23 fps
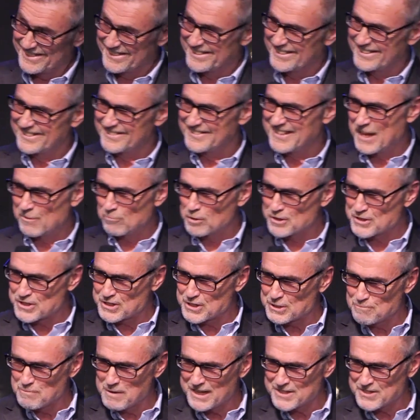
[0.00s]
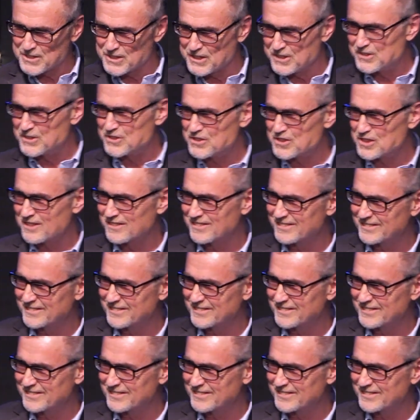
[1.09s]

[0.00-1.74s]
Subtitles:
That was his message.